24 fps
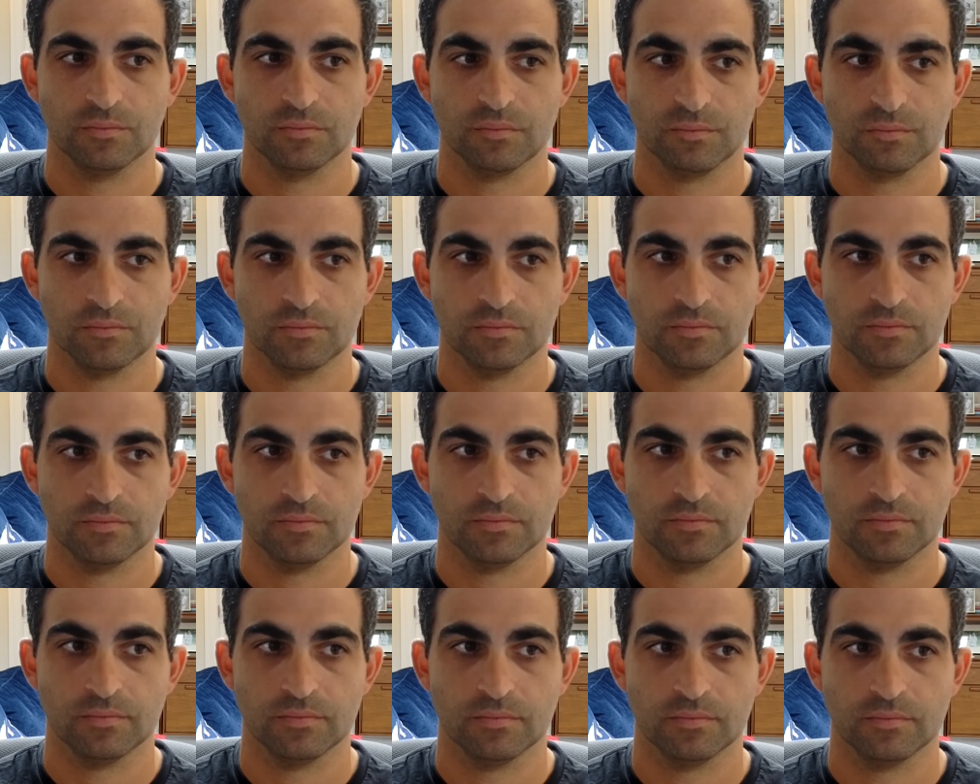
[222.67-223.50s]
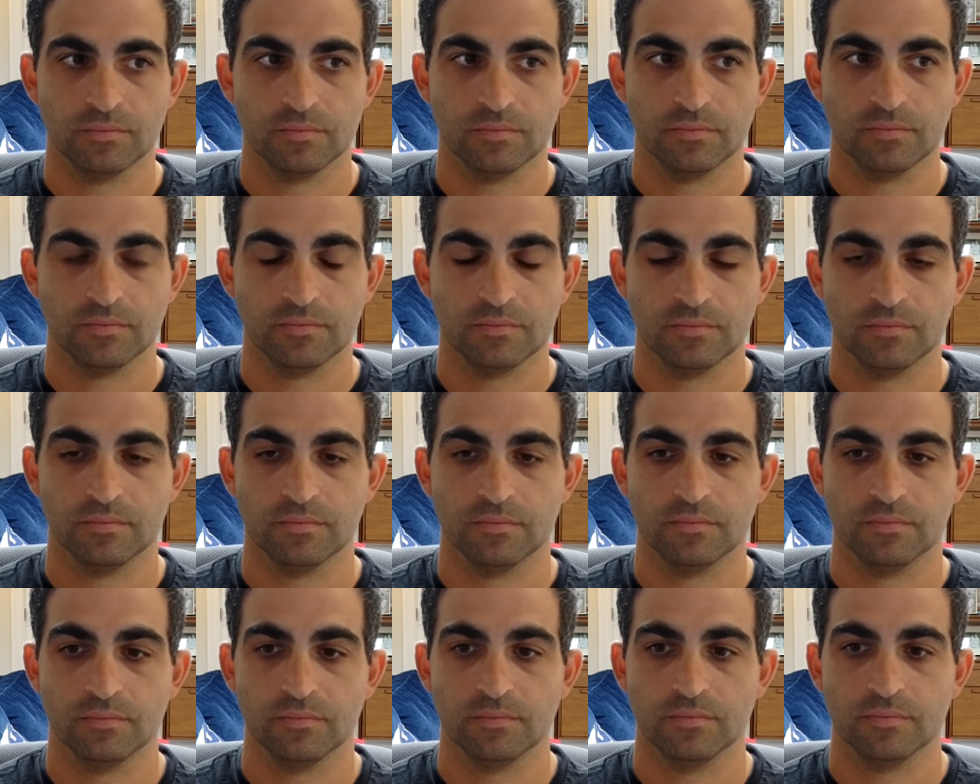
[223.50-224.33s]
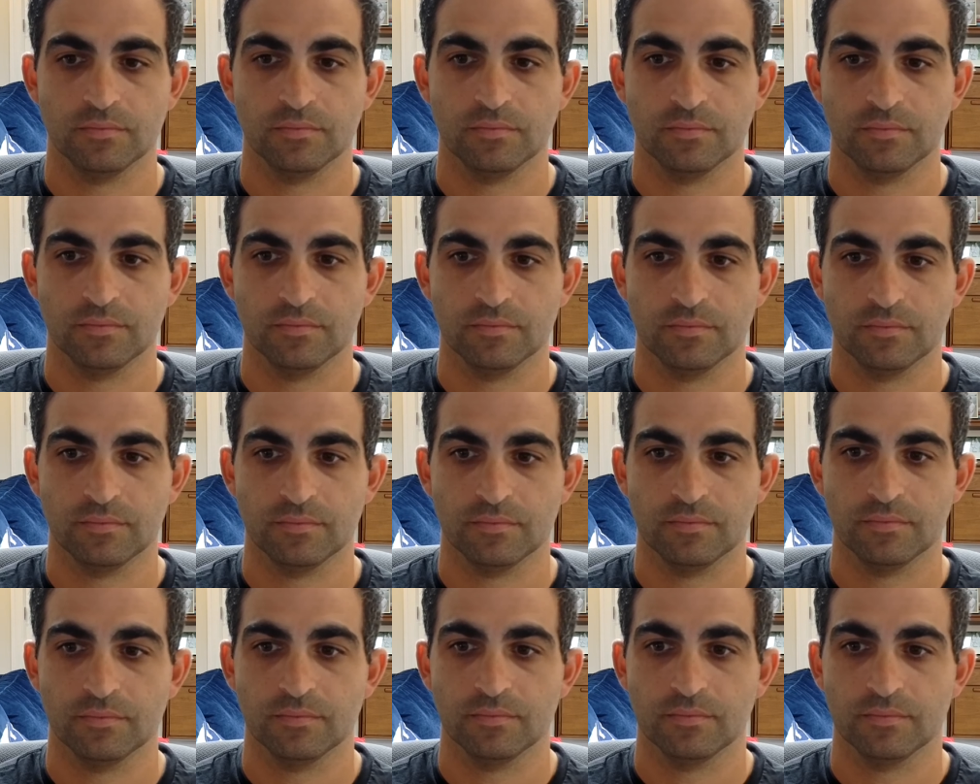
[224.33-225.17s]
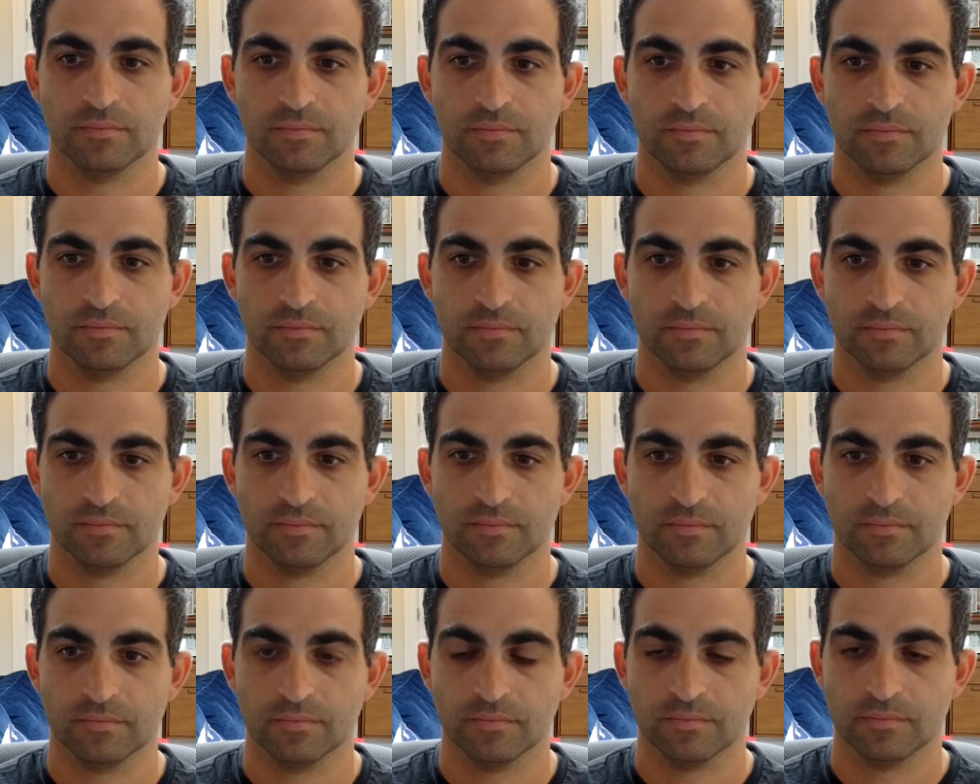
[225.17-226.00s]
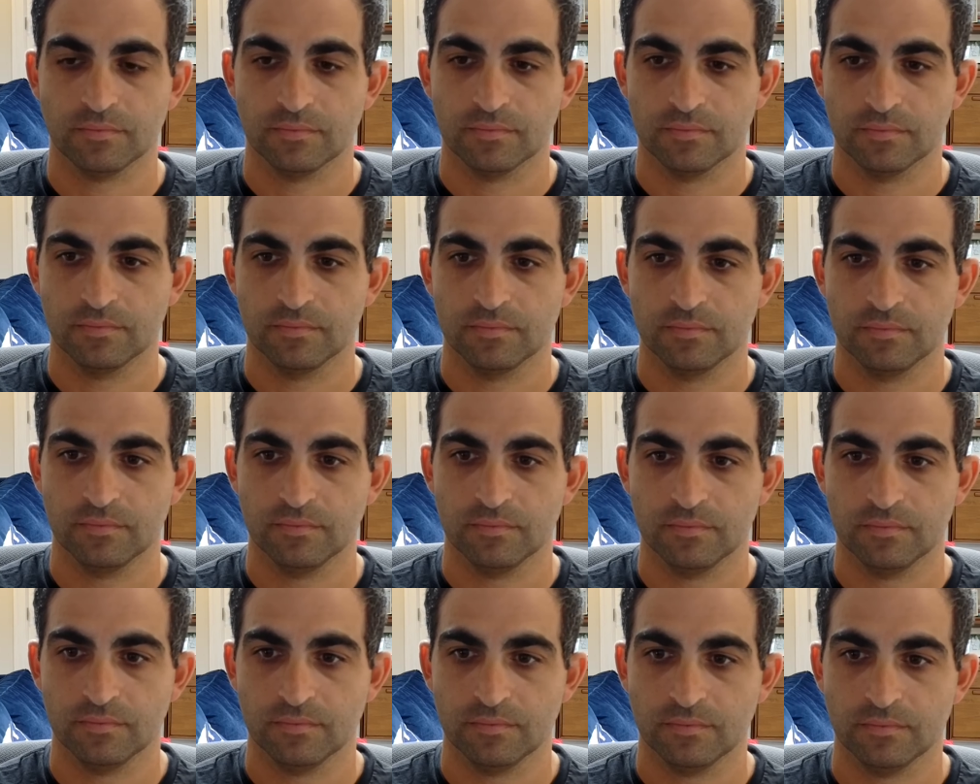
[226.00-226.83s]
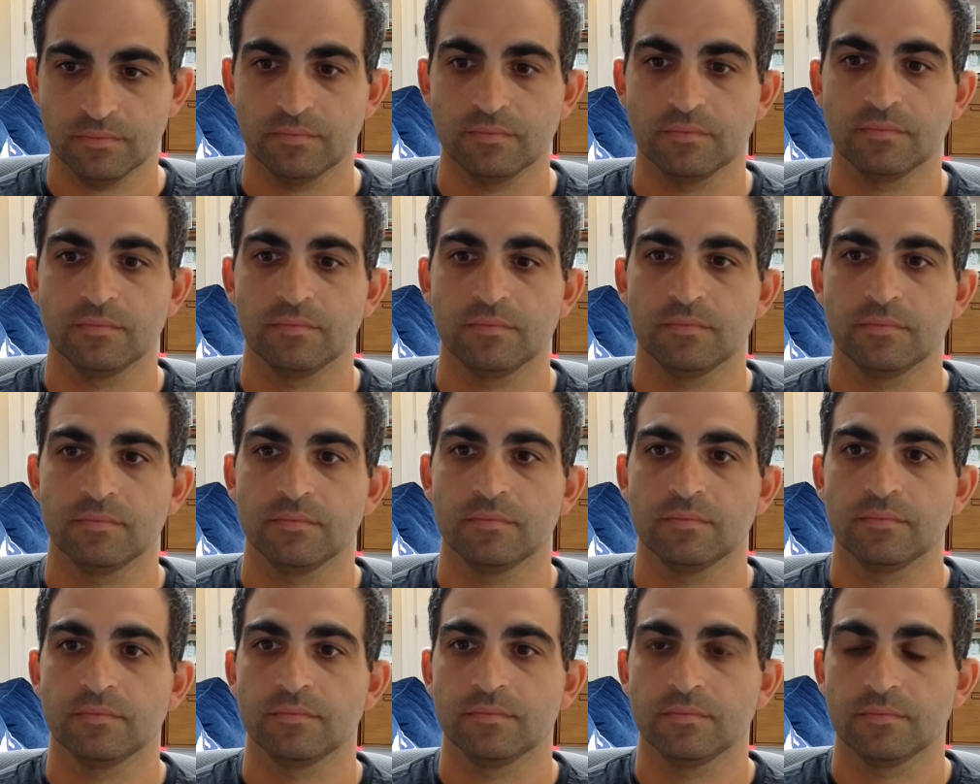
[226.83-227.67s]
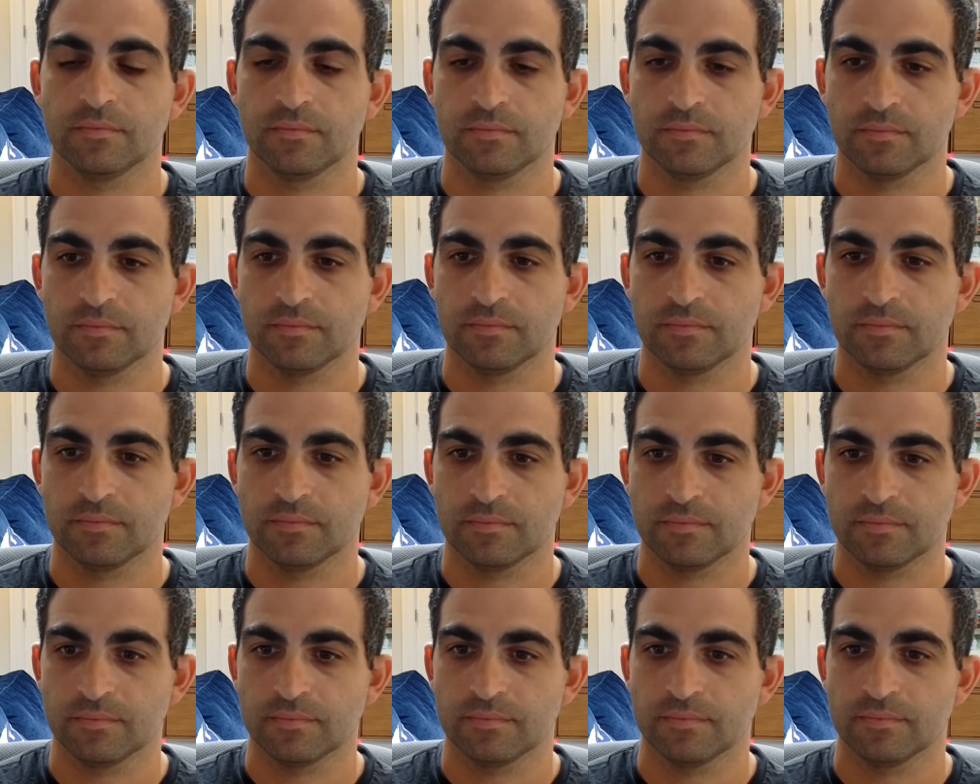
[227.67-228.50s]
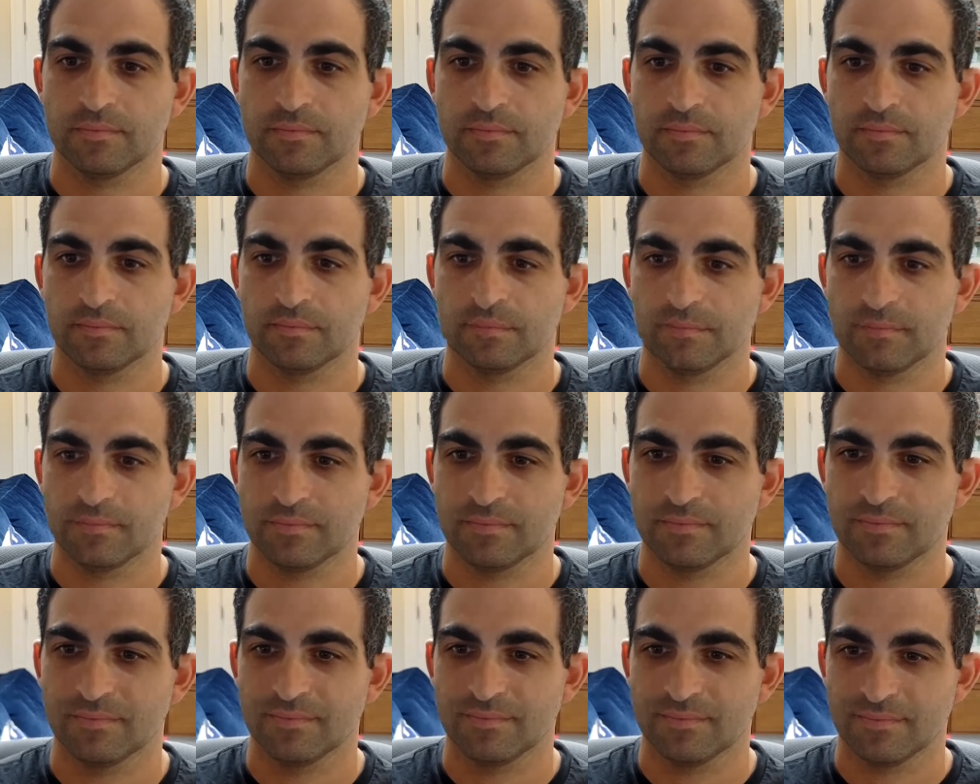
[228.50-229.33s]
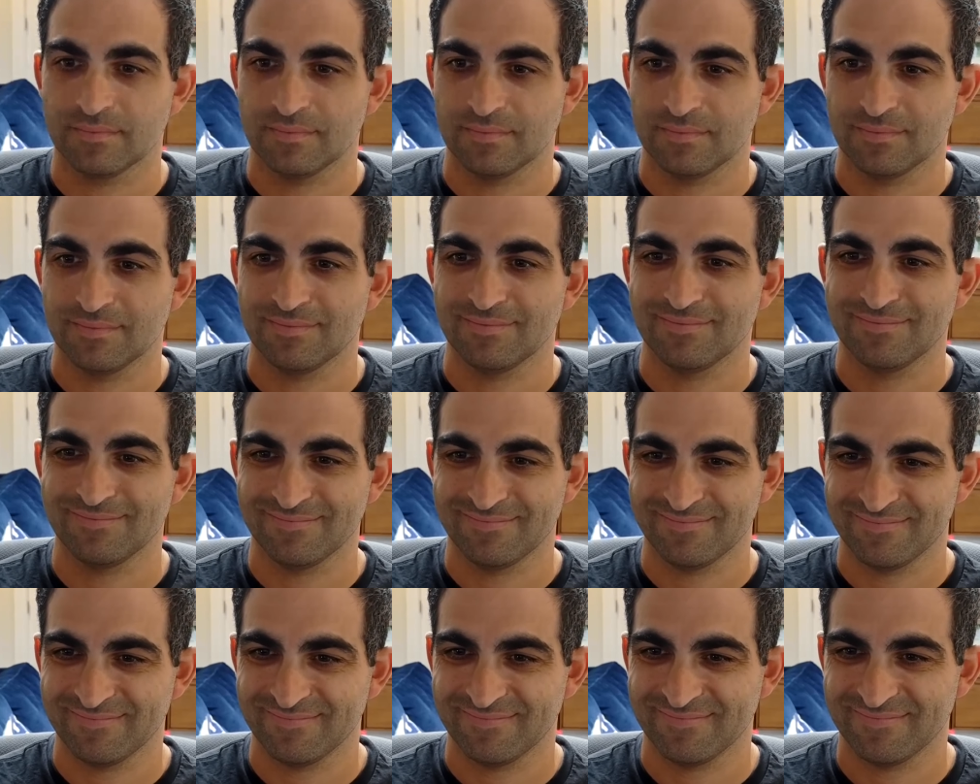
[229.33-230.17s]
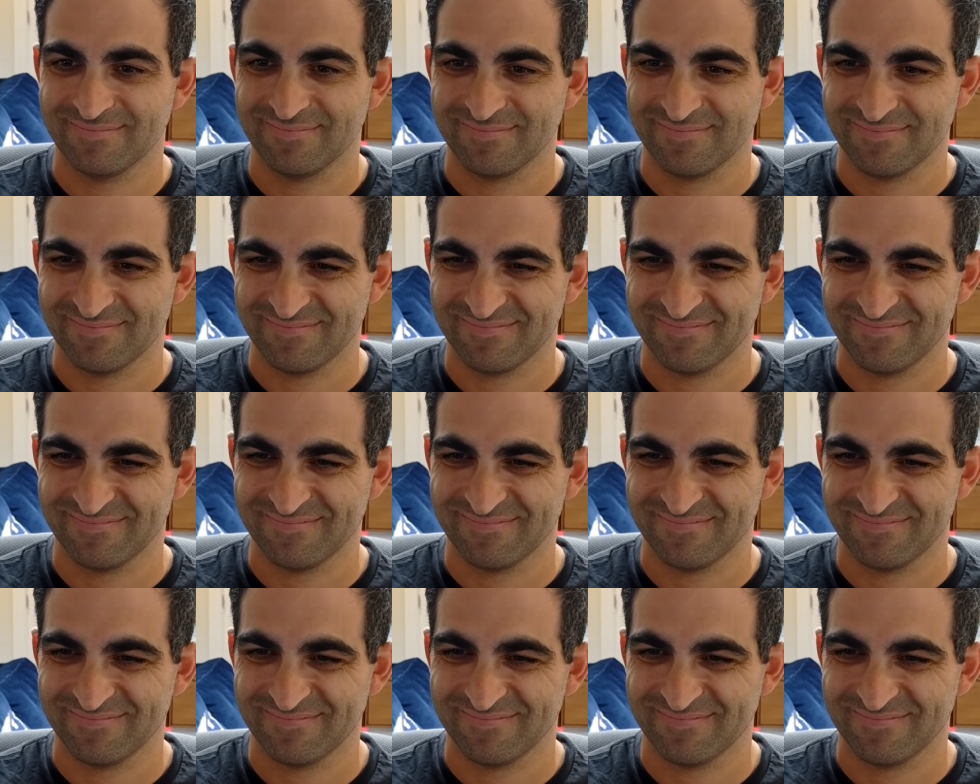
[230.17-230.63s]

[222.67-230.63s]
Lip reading: [no speech]